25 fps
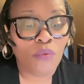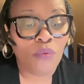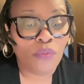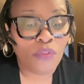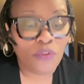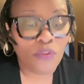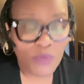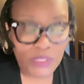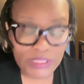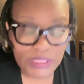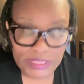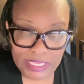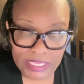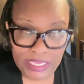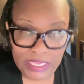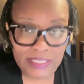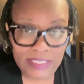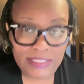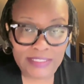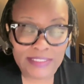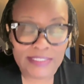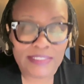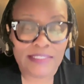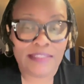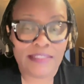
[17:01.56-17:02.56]
Three
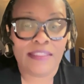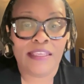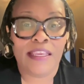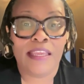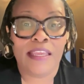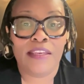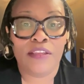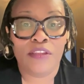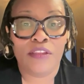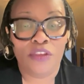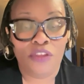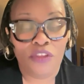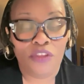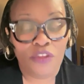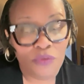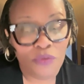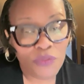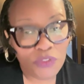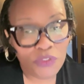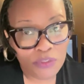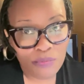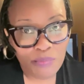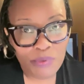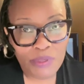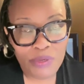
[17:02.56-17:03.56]
things that you
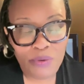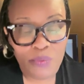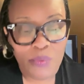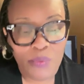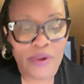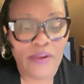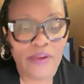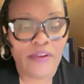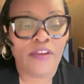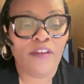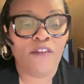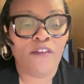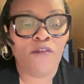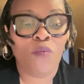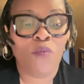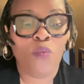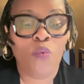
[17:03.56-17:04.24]
should be aware of.